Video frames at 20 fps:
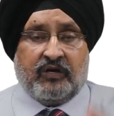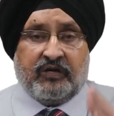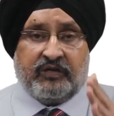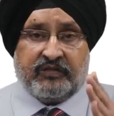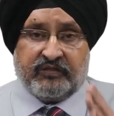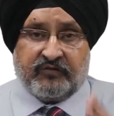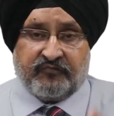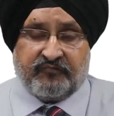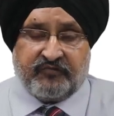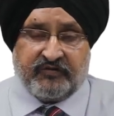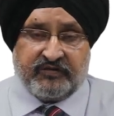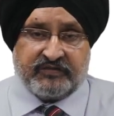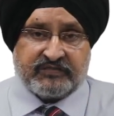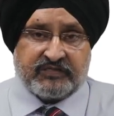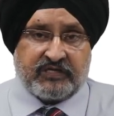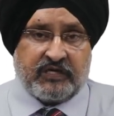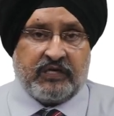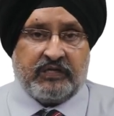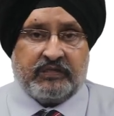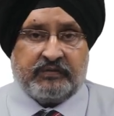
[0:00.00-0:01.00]
In the first
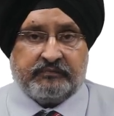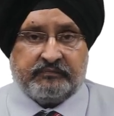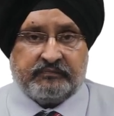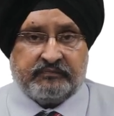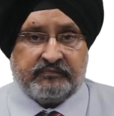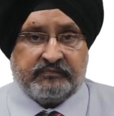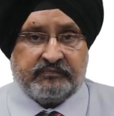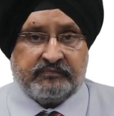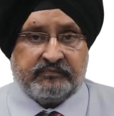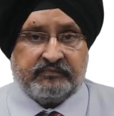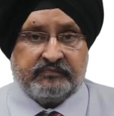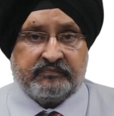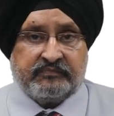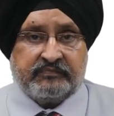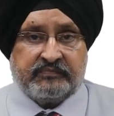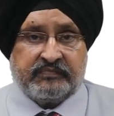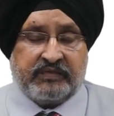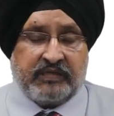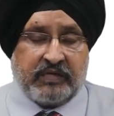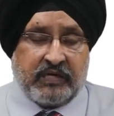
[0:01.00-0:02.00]
column,
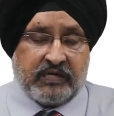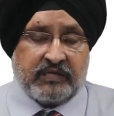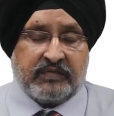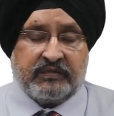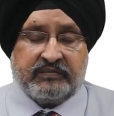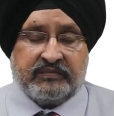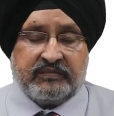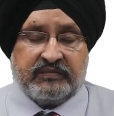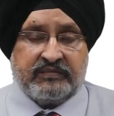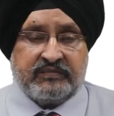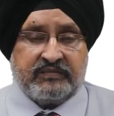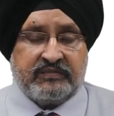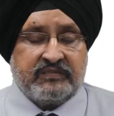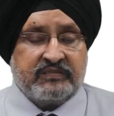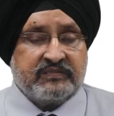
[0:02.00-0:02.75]
darken the